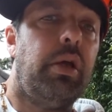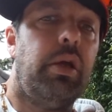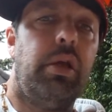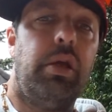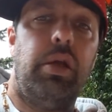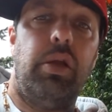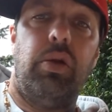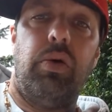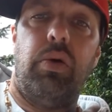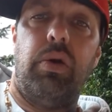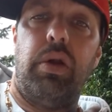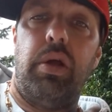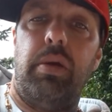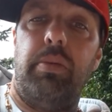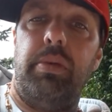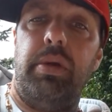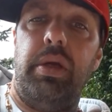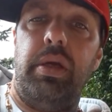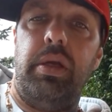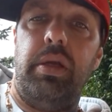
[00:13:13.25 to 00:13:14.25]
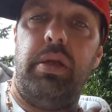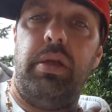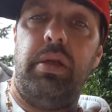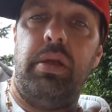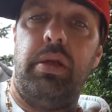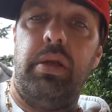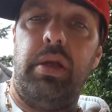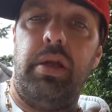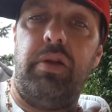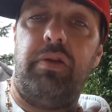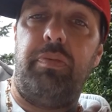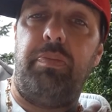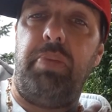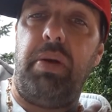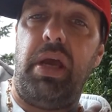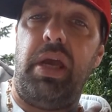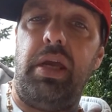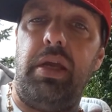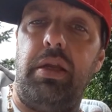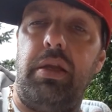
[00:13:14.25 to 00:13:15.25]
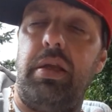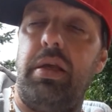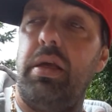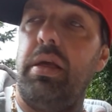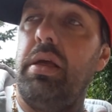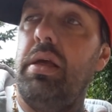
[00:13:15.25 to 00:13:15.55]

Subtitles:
You know what I mean? It's paint.